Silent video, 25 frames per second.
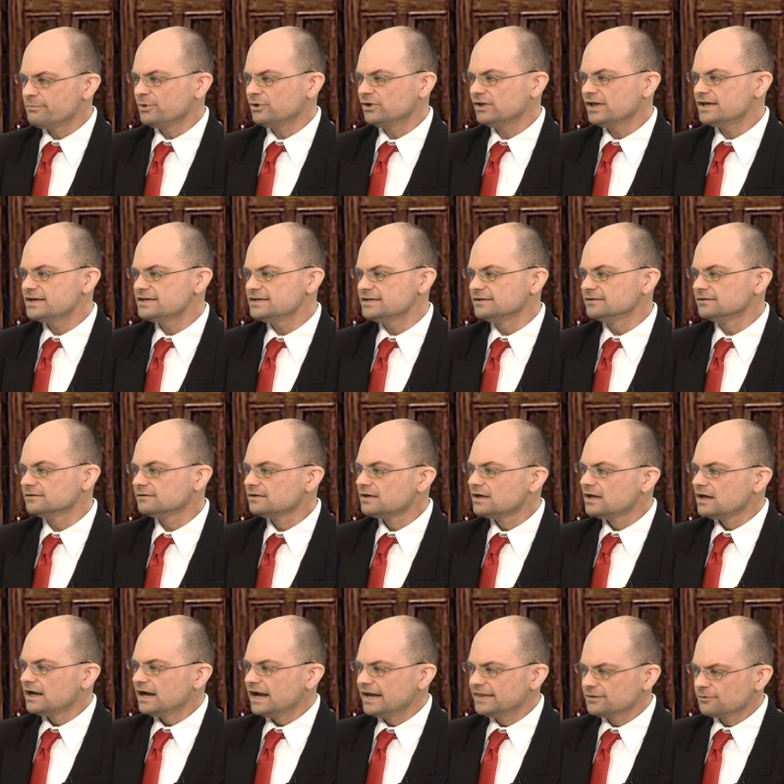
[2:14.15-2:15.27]
Maletti
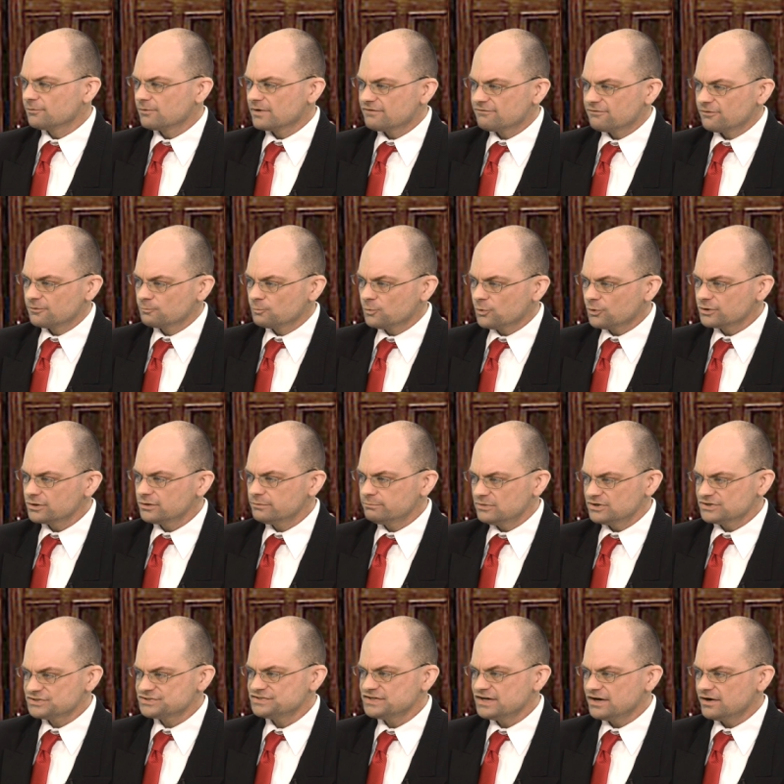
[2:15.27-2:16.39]
and the Reverend William
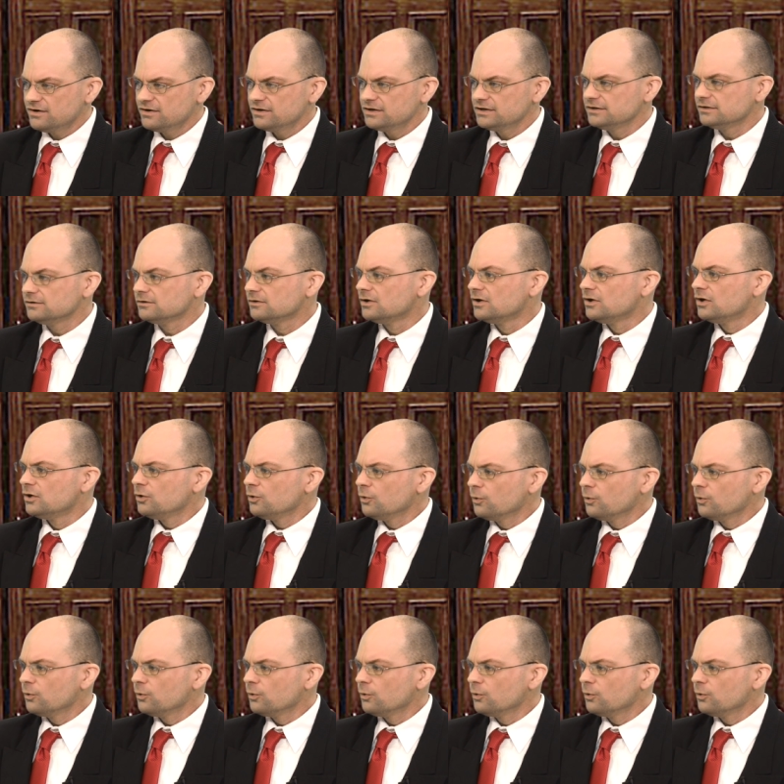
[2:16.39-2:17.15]
McSherry,